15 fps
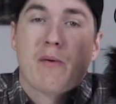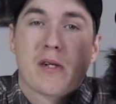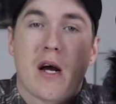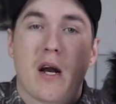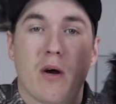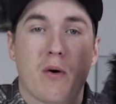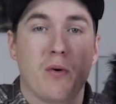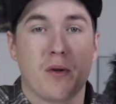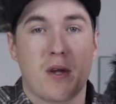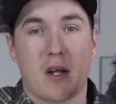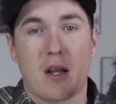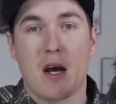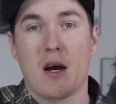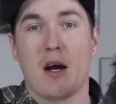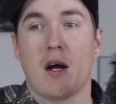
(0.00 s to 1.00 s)
was kind of cool that
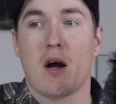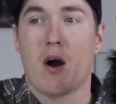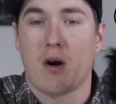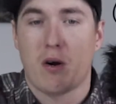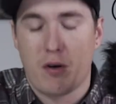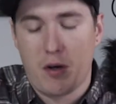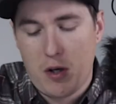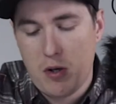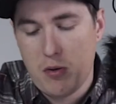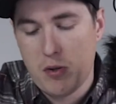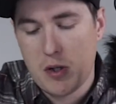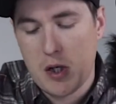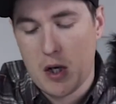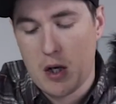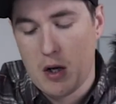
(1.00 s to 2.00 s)
they are
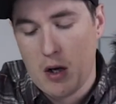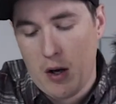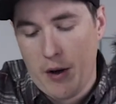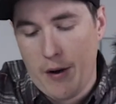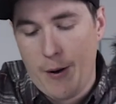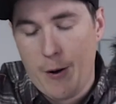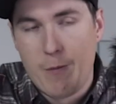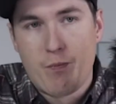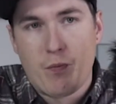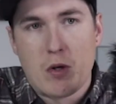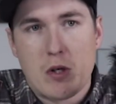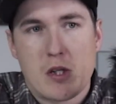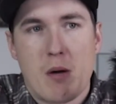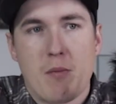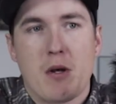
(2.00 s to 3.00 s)
using
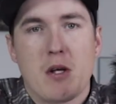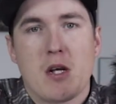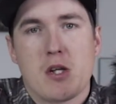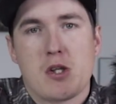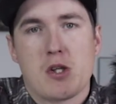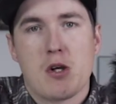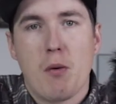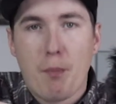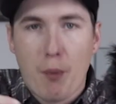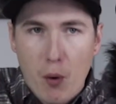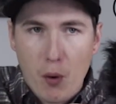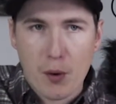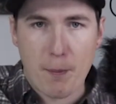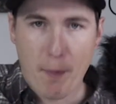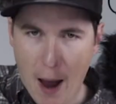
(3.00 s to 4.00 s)
something that's so
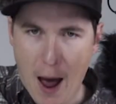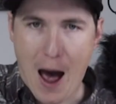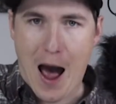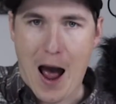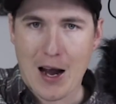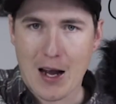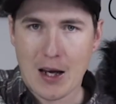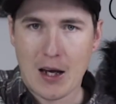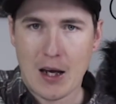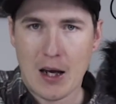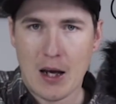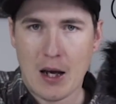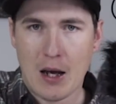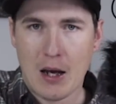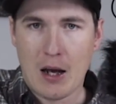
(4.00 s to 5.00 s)
pulled back
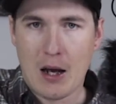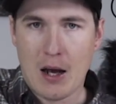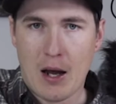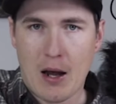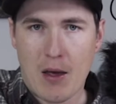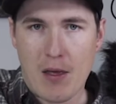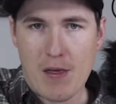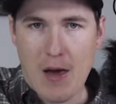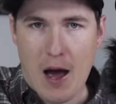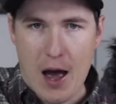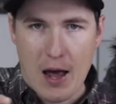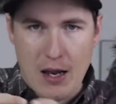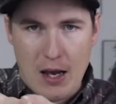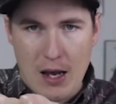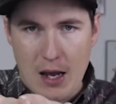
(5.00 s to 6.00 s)
that